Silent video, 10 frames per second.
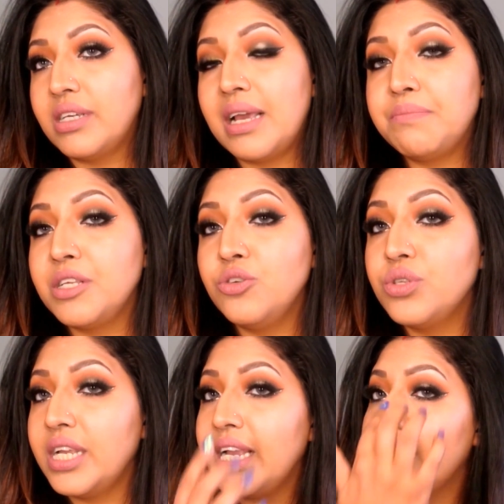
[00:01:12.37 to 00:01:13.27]
kept
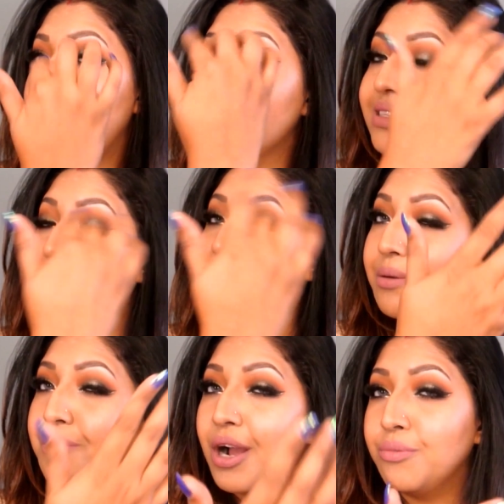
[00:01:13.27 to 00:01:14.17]
using it as like a
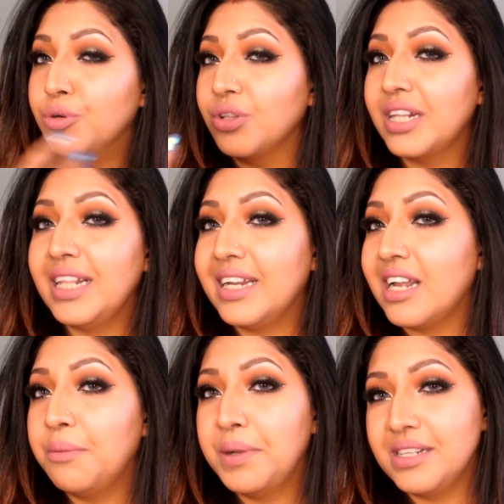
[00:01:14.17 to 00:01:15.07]
brow bone
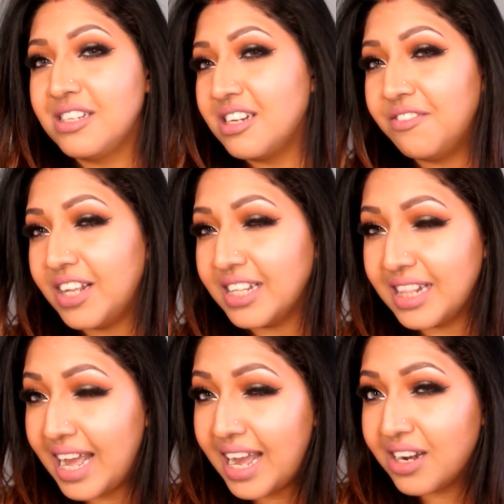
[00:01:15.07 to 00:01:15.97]
cleanup and stuff like
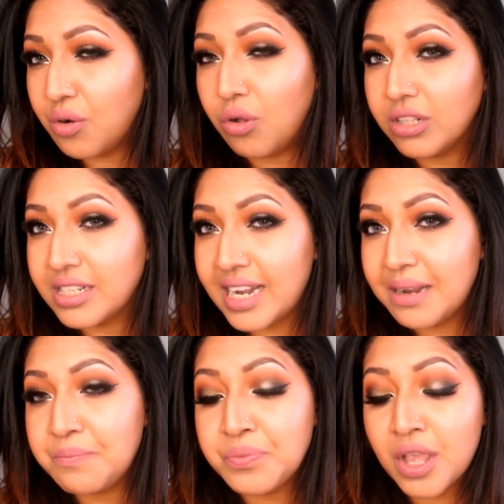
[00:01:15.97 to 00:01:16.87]
that all the time.